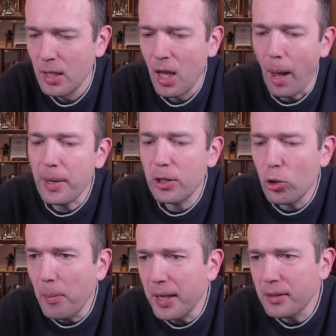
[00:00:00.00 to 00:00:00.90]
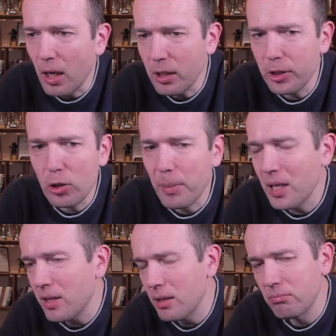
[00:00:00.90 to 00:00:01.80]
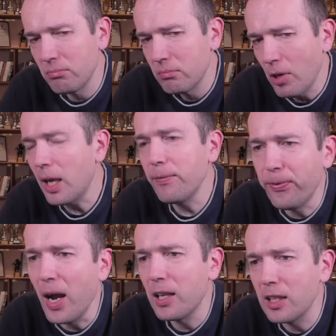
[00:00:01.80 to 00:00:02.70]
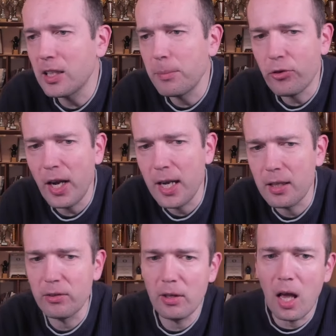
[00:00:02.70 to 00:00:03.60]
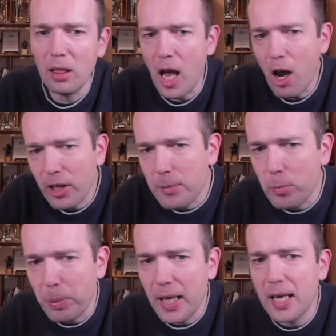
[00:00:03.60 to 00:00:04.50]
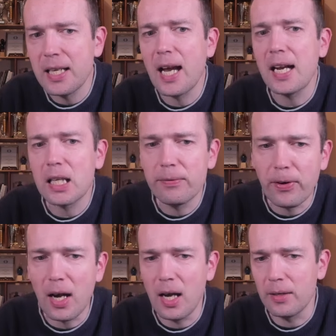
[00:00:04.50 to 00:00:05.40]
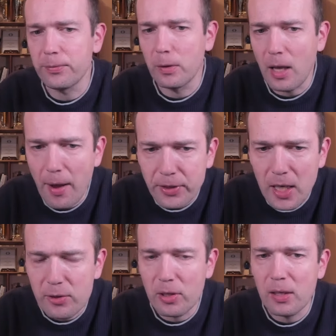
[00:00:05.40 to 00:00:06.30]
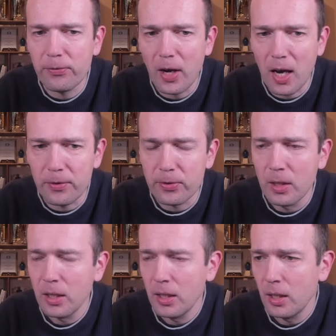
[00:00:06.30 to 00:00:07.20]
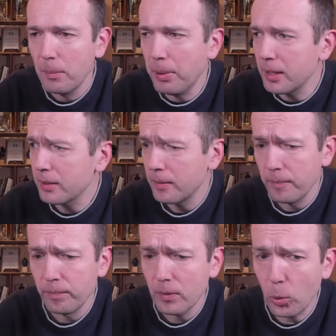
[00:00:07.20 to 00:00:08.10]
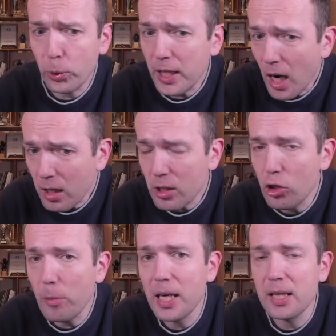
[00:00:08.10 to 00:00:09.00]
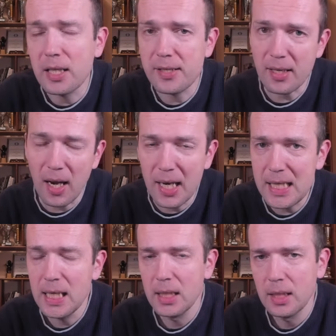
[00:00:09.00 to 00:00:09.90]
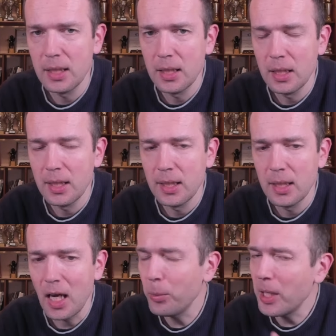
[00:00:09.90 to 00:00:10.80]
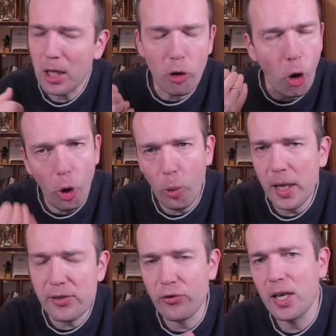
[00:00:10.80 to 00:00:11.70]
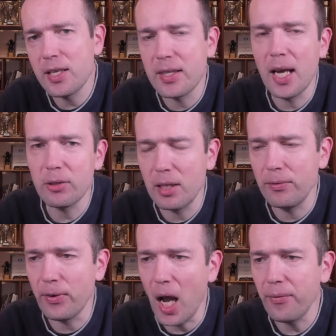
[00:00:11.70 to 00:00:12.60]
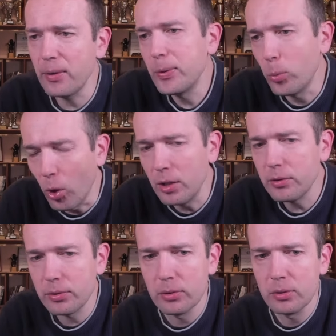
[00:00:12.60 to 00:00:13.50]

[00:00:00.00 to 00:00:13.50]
I mean, you might argue, I mean, okay, fine, let him trade. Allow him to play knight e5, f takes on e5. But we are the dominating side, and we can always trade this knight on e5 if you want.